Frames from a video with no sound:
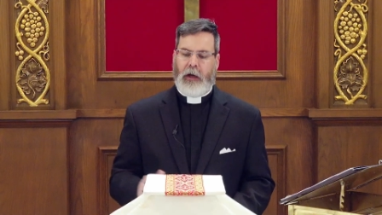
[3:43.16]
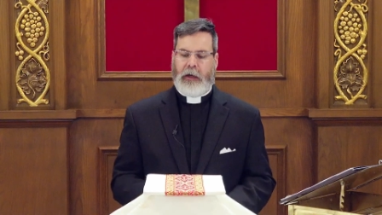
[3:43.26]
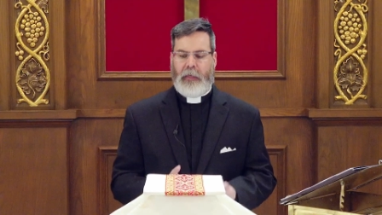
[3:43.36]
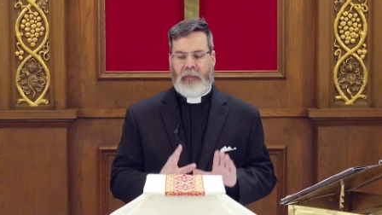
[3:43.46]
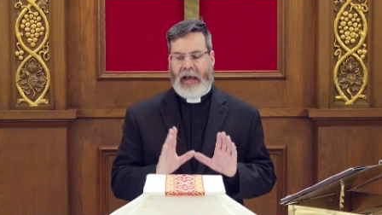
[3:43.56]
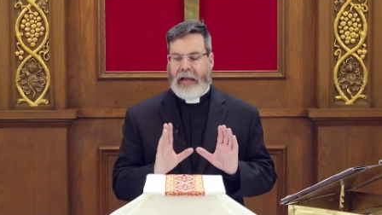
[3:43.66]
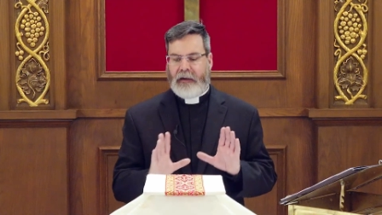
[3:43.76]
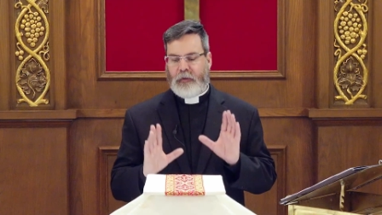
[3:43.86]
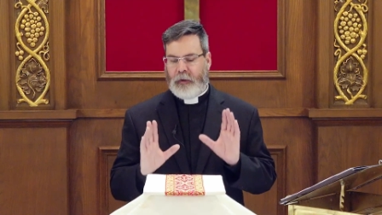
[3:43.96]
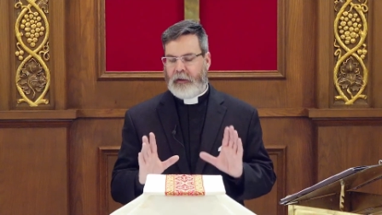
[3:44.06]
That
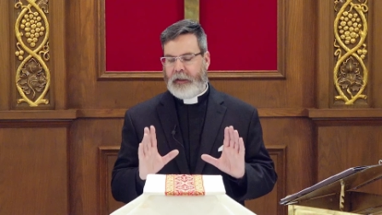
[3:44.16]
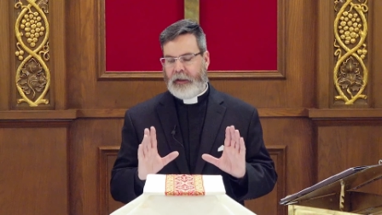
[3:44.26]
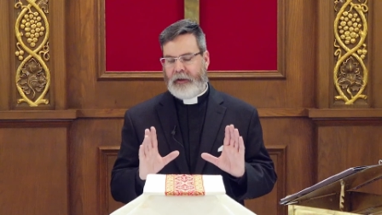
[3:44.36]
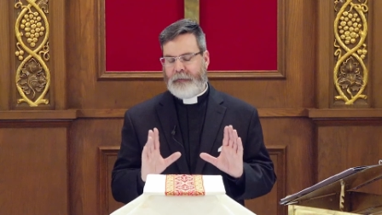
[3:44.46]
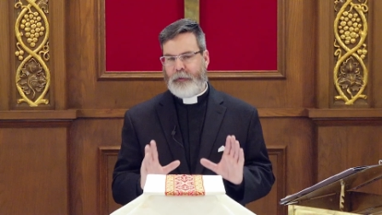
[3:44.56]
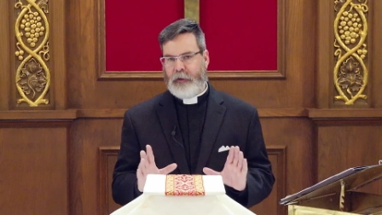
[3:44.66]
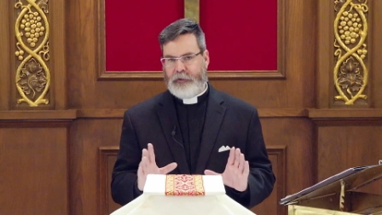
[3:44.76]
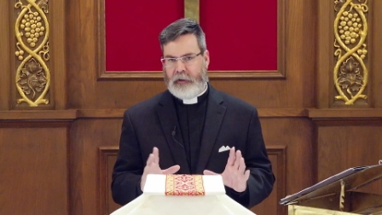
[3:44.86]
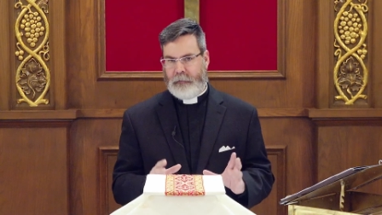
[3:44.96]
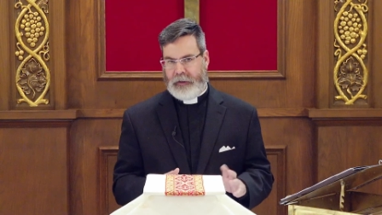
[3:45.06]
is really
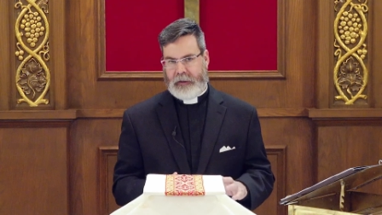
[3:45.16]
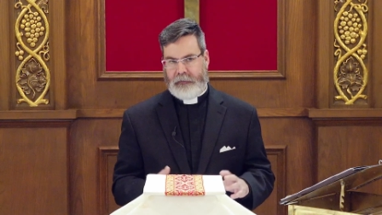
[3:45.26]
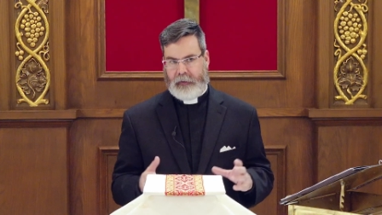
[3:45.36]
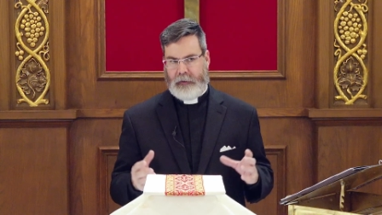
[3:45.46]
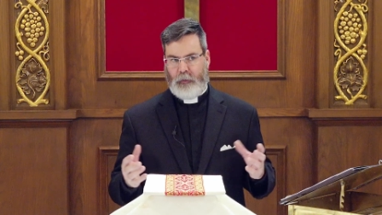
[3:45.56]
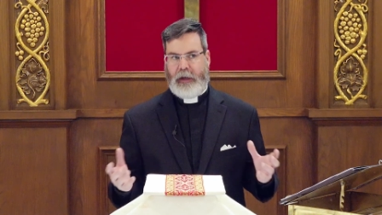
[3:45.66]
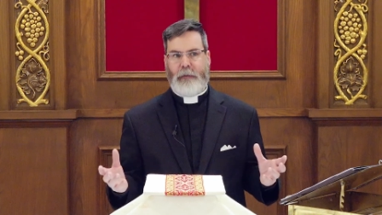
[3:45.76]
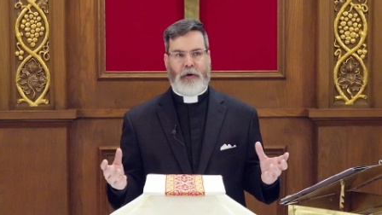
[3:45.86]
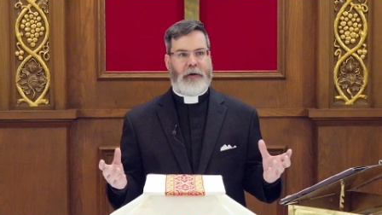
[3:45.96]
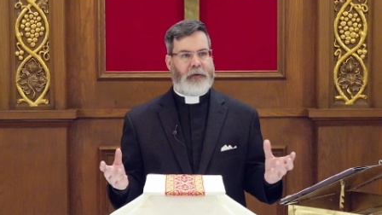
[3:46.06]
unfortunate because then way
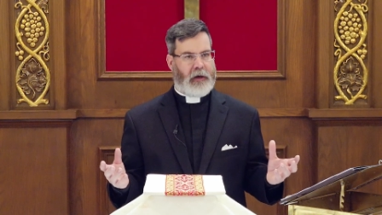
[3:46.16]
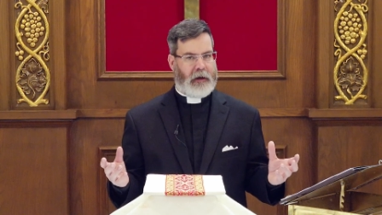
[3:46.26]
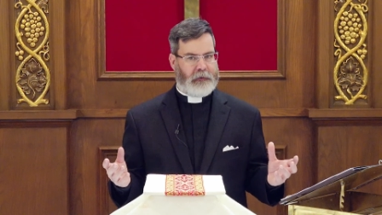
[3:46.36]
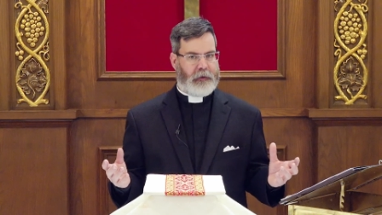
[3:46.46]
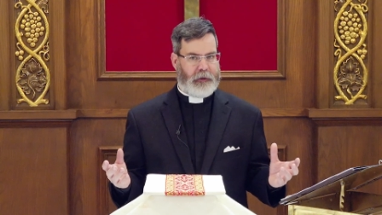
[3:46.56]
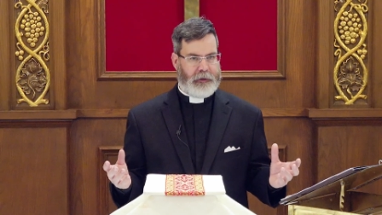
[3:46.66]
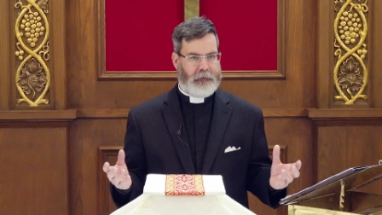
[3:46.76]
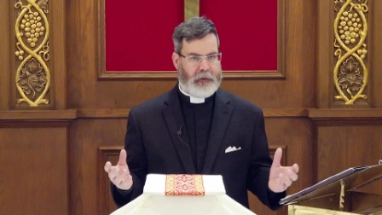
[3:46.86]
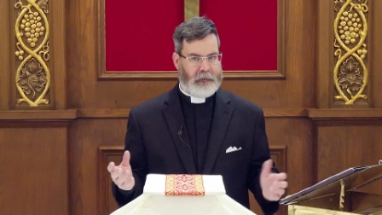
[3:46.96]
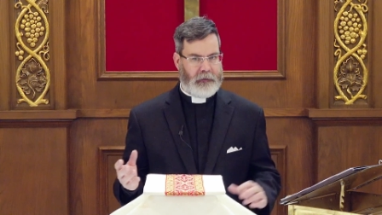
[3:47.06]
more is consecrated
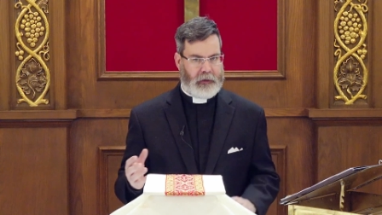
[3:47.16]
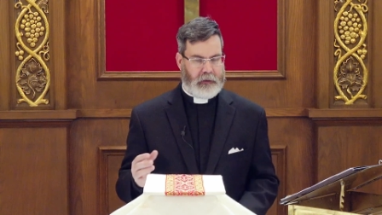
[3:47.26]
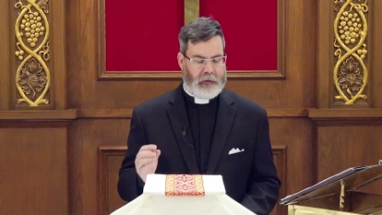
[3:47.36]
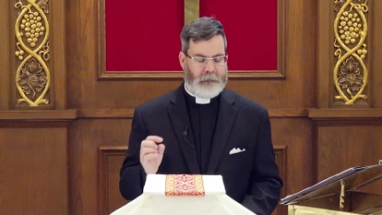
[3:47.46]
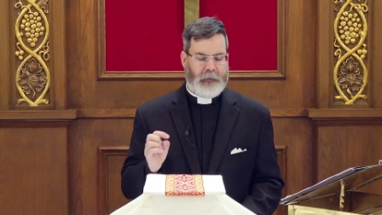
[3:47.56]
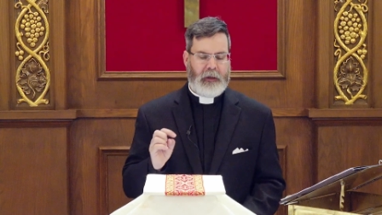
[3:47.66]
than is needed.